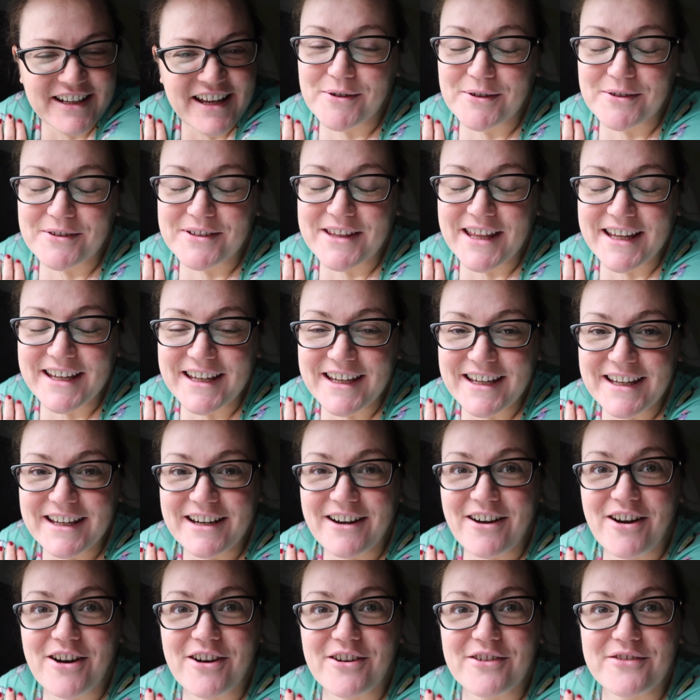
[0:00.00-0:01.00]
We were thinking
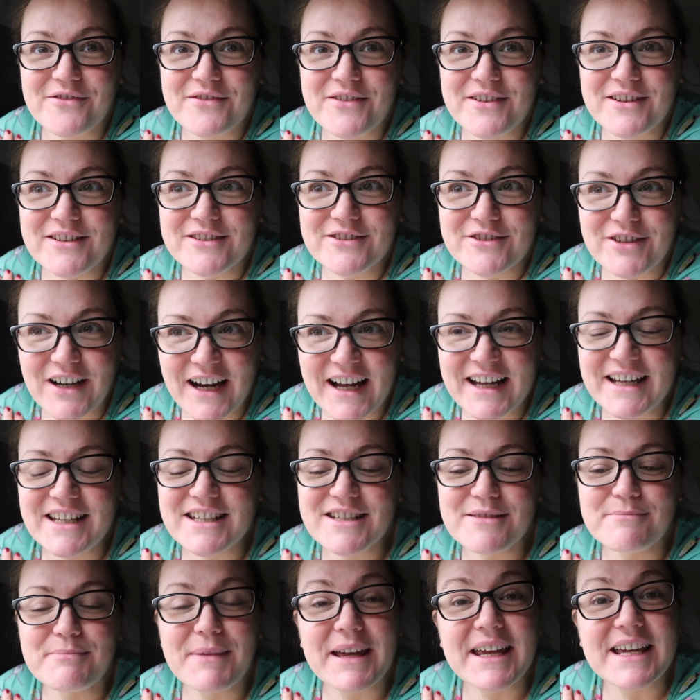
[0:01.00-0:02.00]
of trying
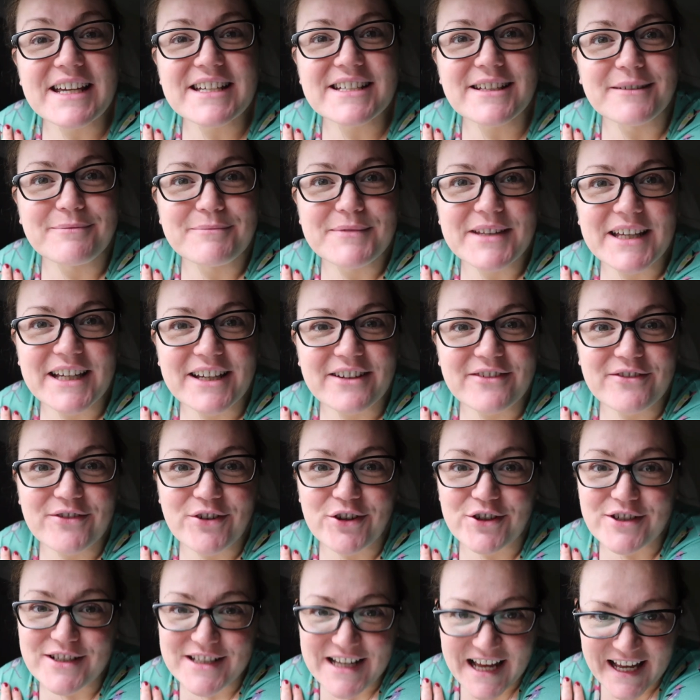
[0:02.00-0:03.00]
to make something
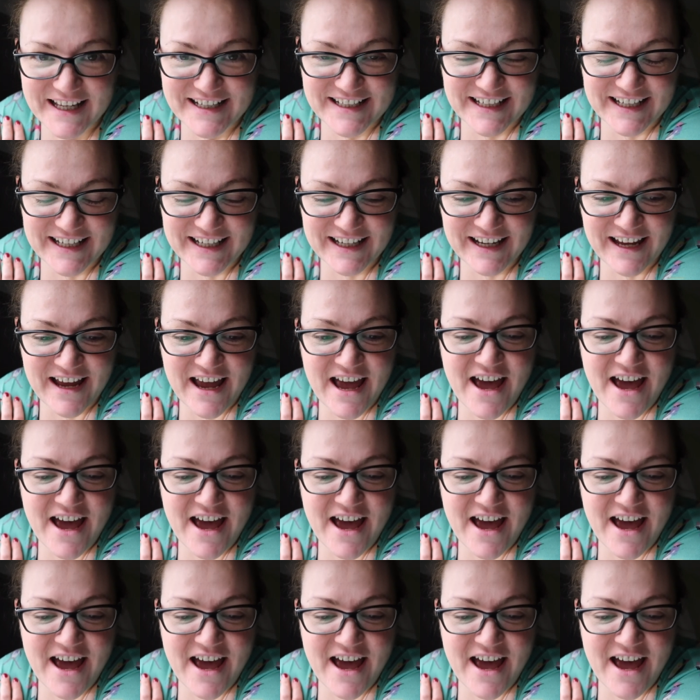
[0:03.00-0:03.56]
for Daddy